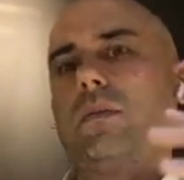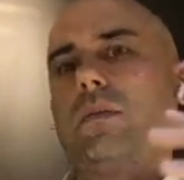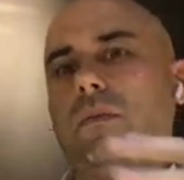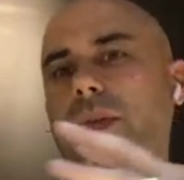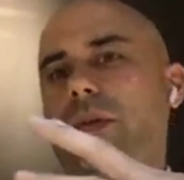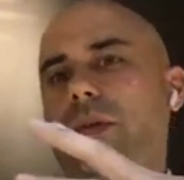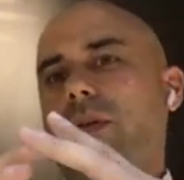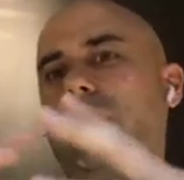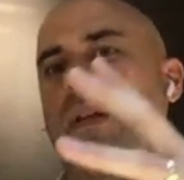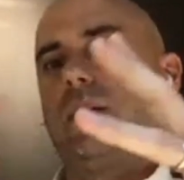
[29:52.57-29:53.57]
what they're
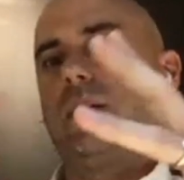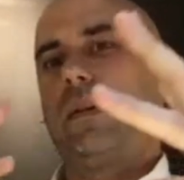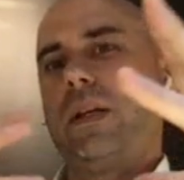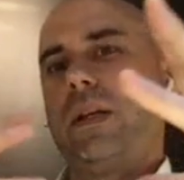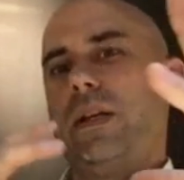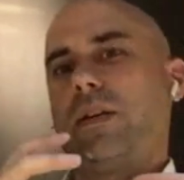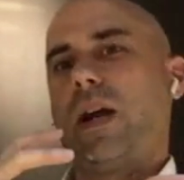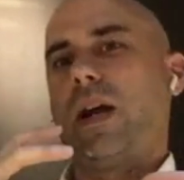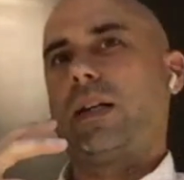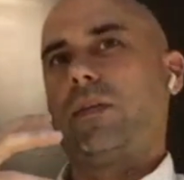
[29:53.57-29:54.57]
doing can
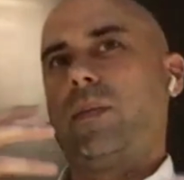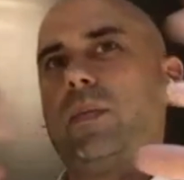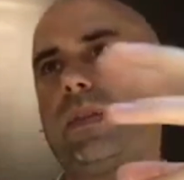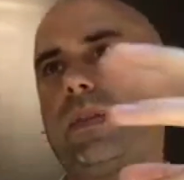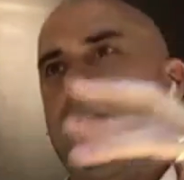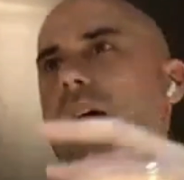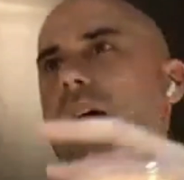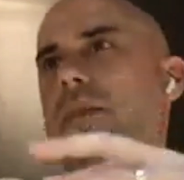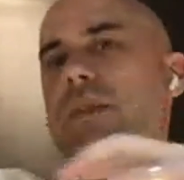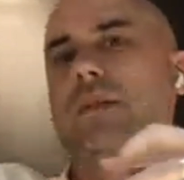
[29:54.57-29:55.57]
interact with people's
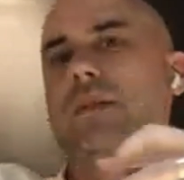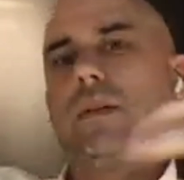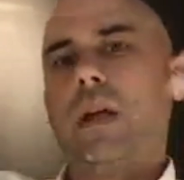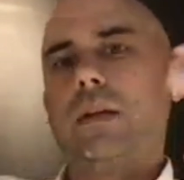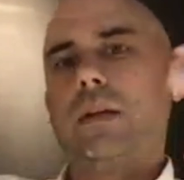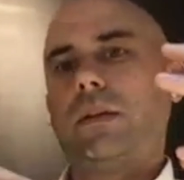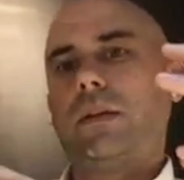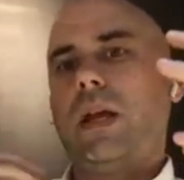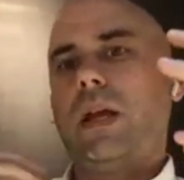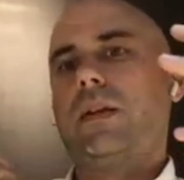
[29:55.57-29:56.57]
lives and
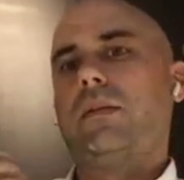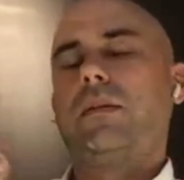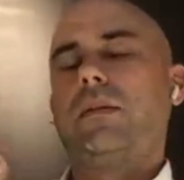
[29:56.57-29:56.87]
can